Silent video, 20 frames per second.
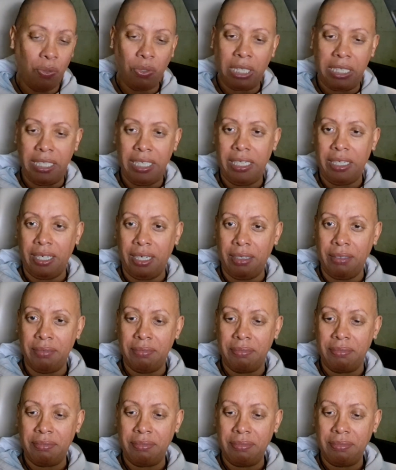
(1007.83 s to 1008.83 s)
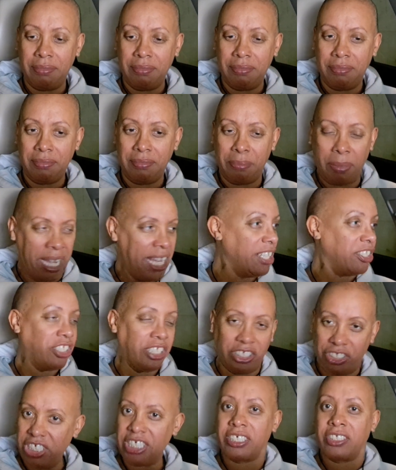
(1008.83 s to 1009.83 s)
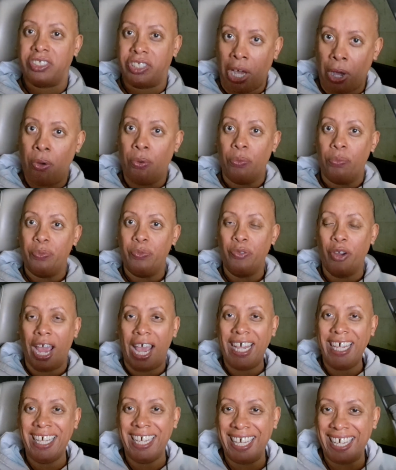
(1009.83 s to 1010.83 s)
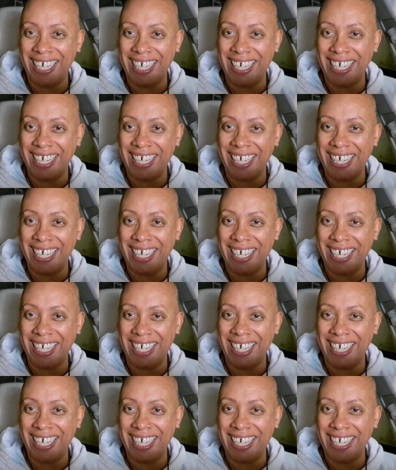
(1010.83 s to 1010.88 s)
clean up, man, she just don't, right?